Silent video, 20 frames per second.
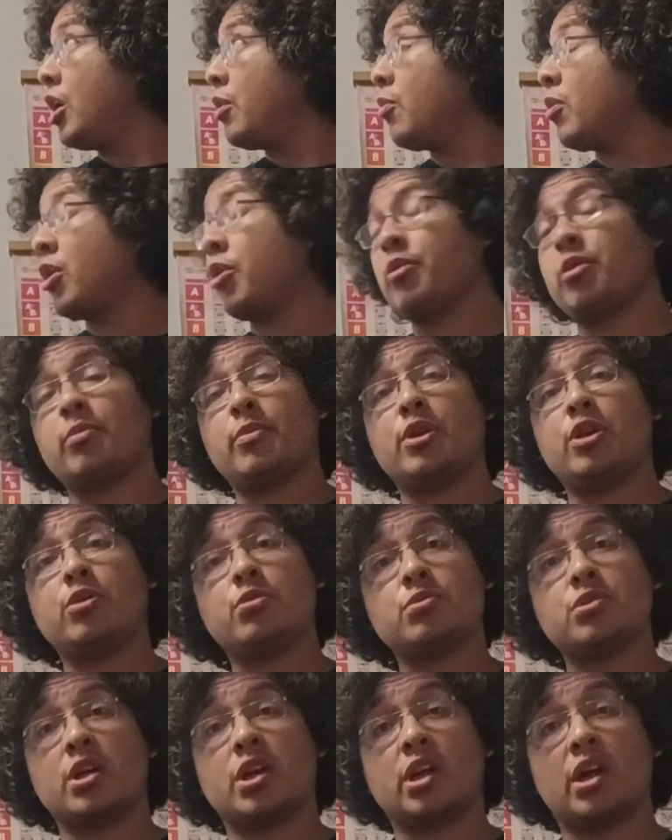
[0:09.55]
We're going to be
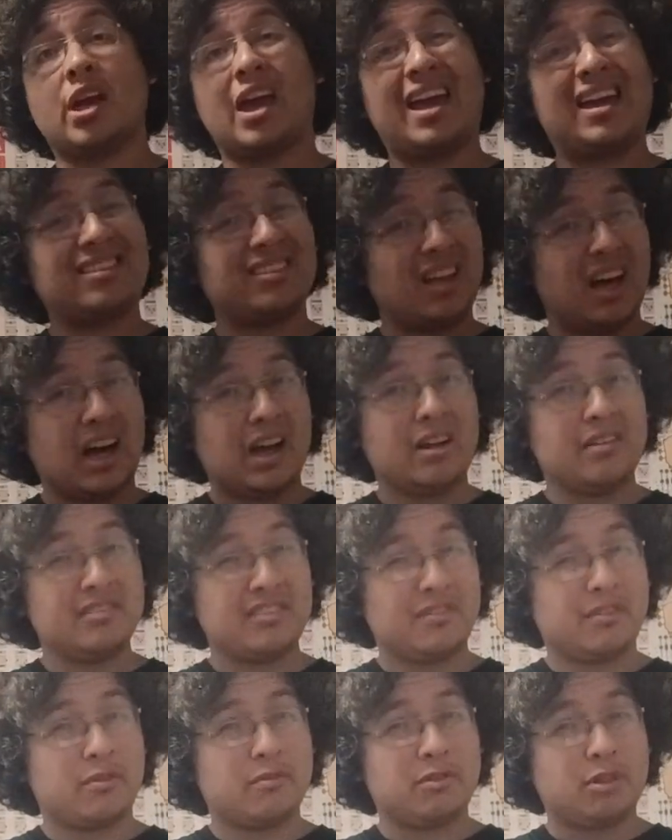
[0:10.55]
using a lot of
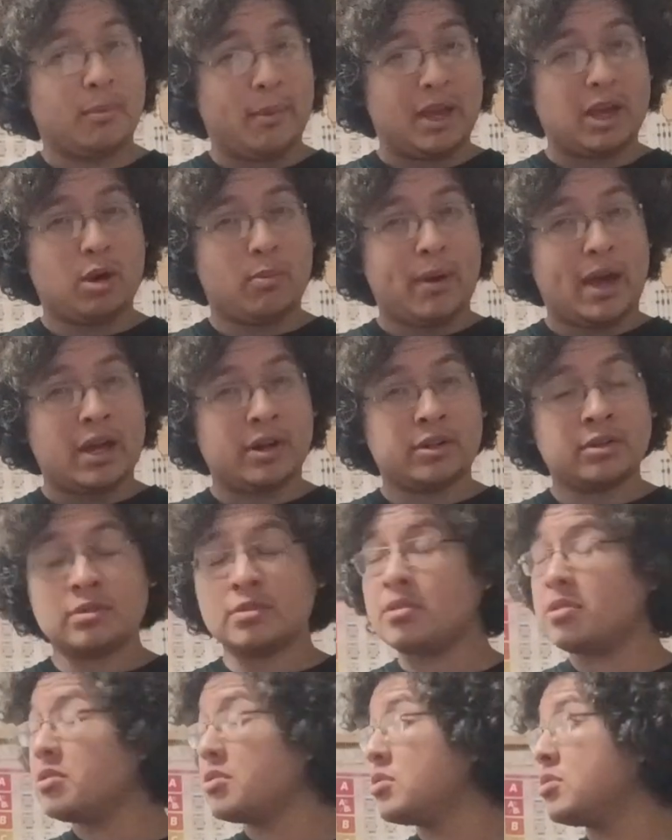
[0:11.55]
different flamenco
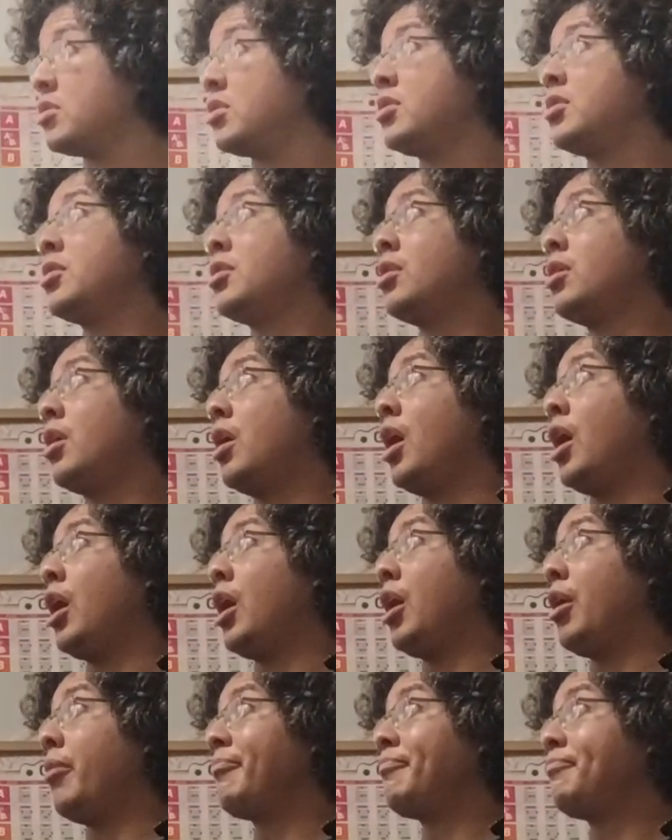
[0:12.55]
patterns.
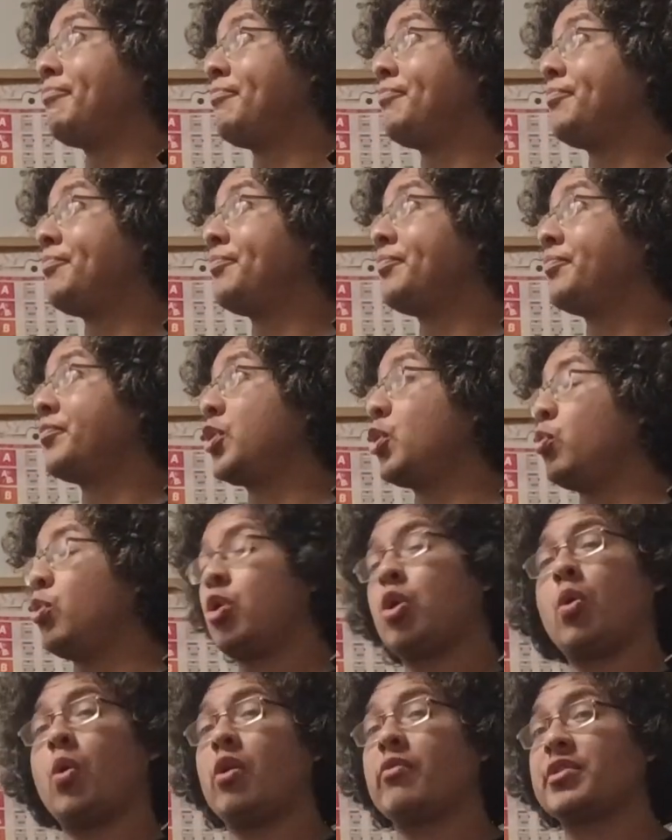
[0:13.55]
Um,
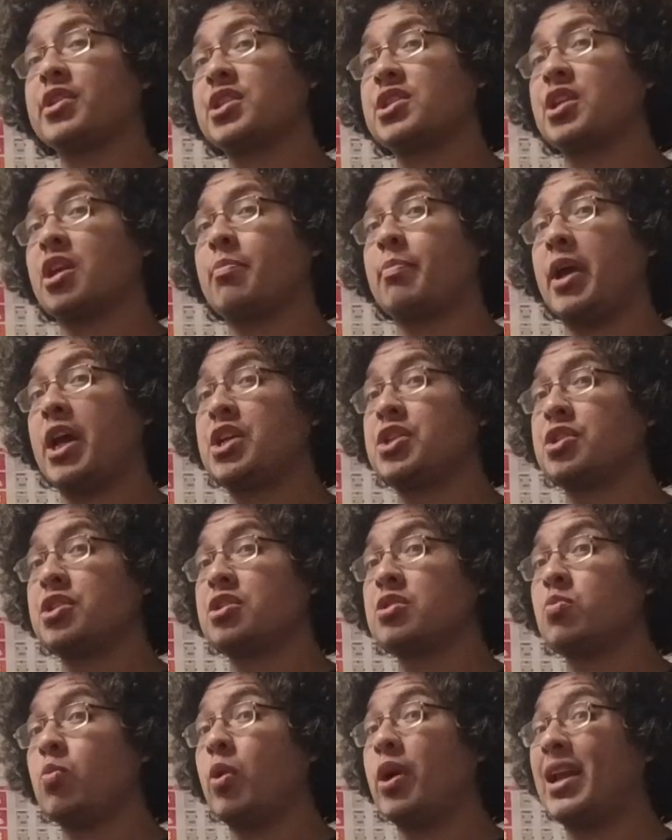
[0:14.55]
we'll go over the
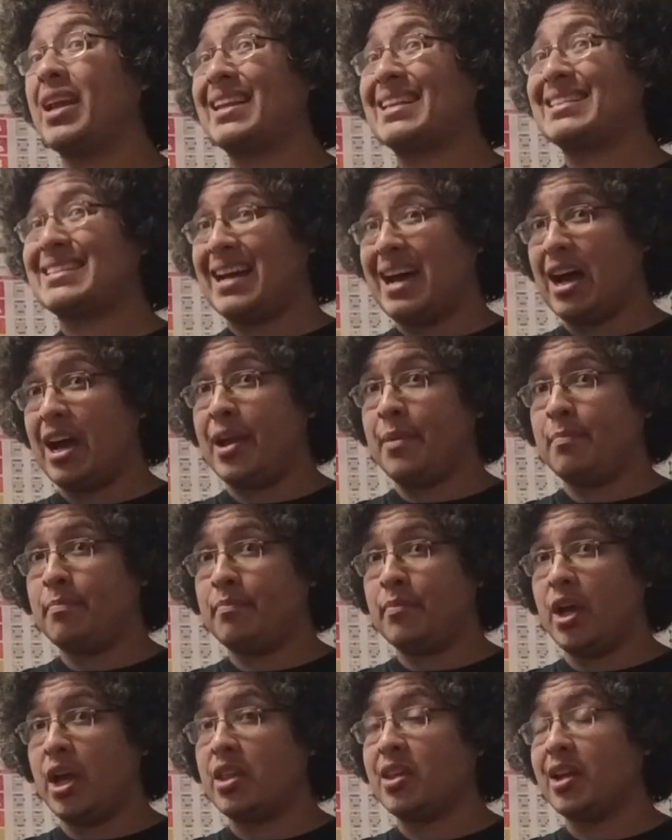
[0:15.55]
syncopations one at a time
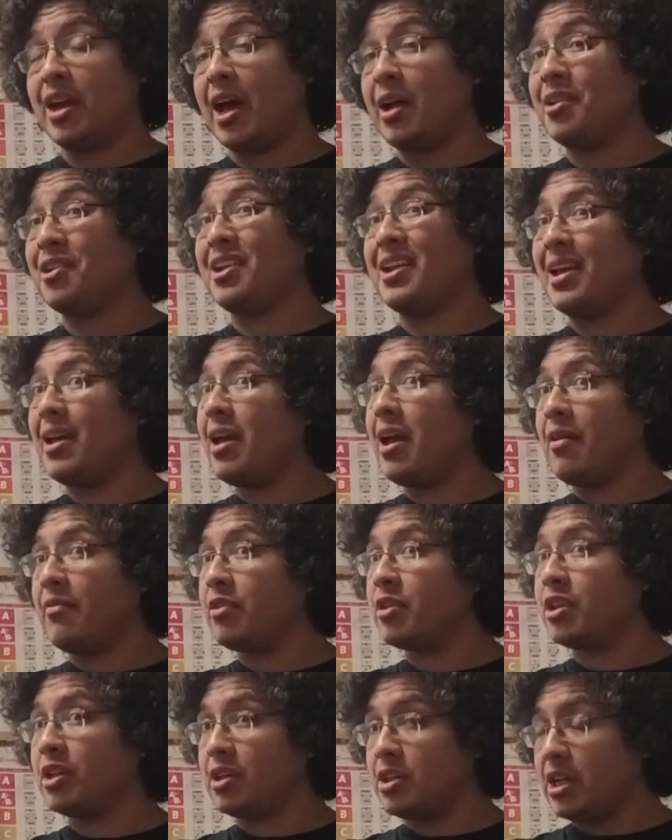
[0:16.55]
and then how to knit
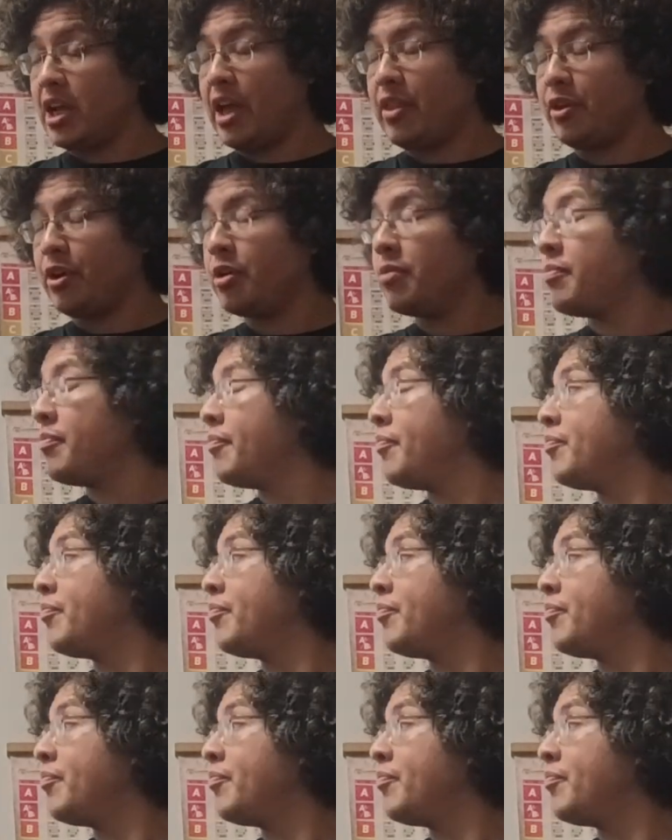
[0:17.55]
everything together.